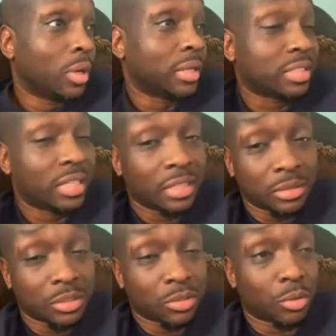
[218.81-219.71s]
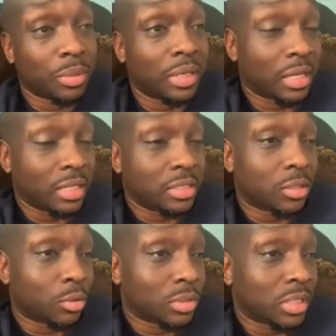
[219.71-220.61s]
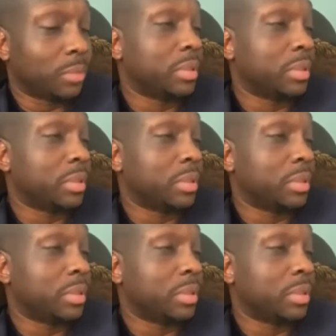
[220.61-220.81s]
I was thinking it's just going to be like an East Coast thing,